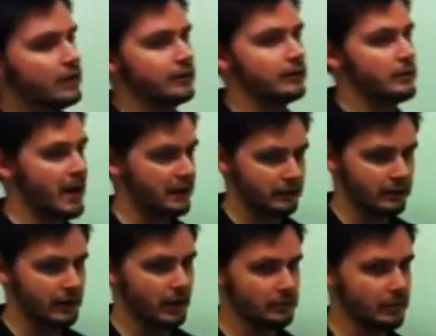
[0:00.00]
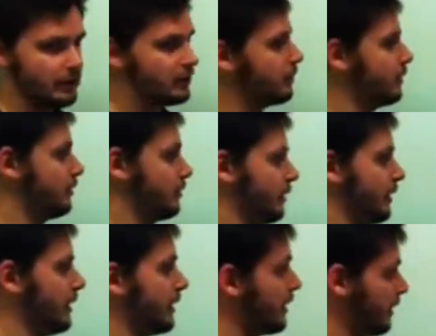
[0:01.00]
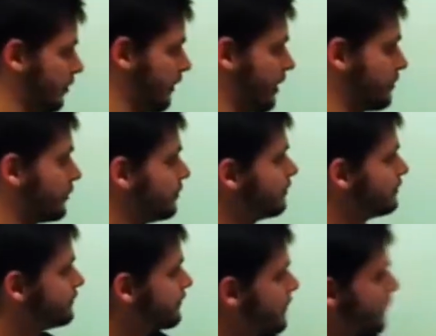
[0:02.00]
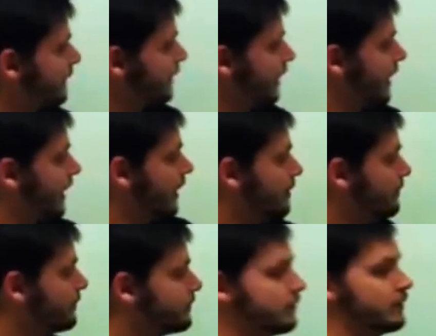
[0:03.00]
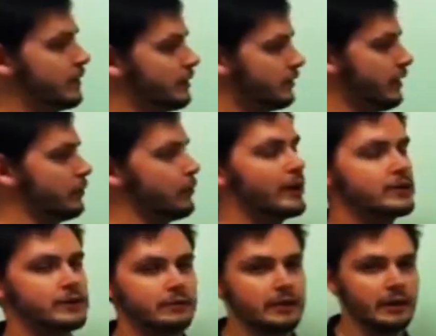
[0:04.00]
is the mass of the object, which is written in kilograms, and A, the acceleration of